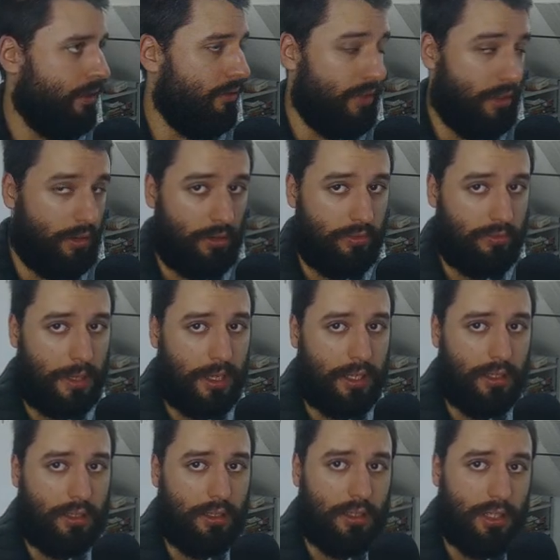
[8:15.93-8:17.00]
of my
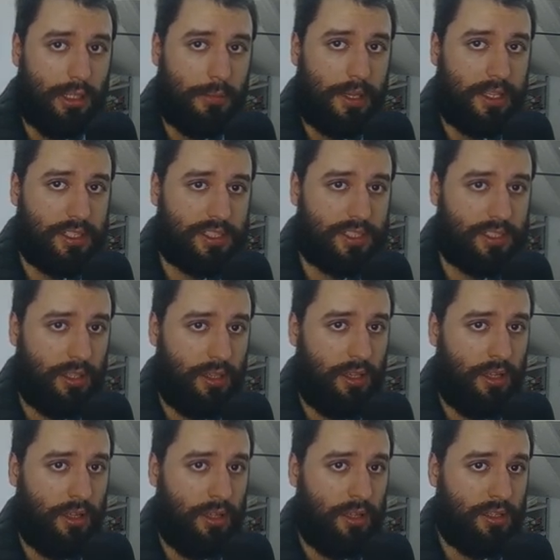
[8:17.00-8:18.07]
Emacs
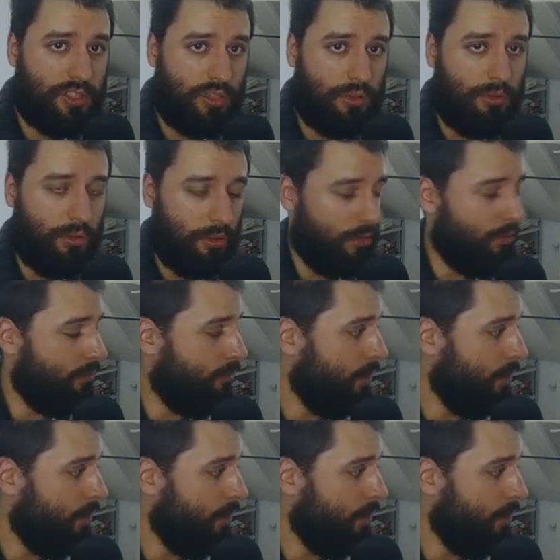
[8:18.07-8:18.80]
uh,